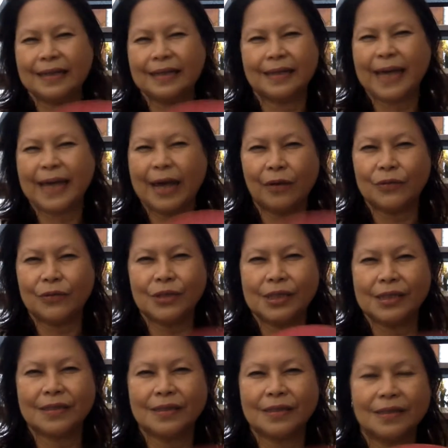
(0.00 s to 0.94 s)

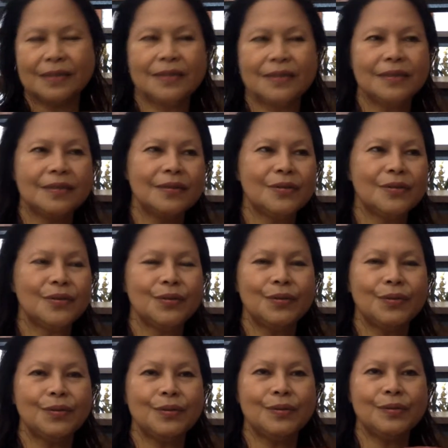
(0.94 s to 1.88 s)
chaos
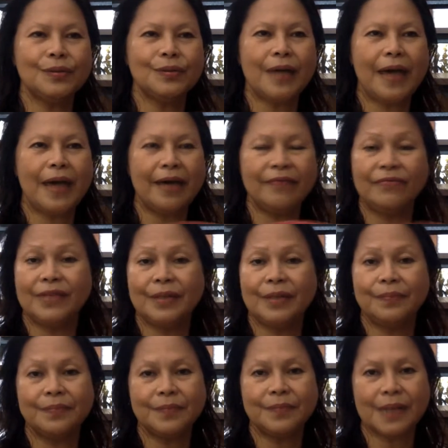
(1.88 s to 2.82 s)
to have
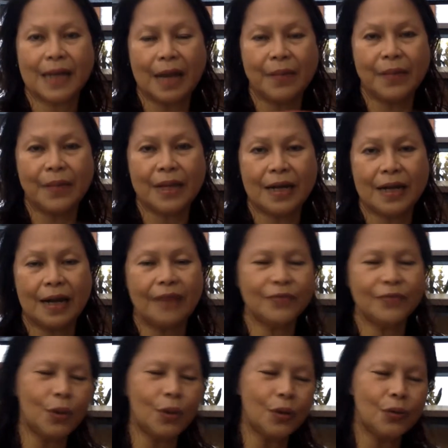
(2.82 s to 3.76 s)
them come here.
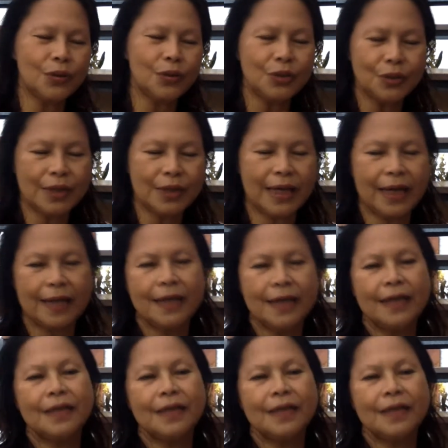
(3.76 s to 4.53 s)
After all, also they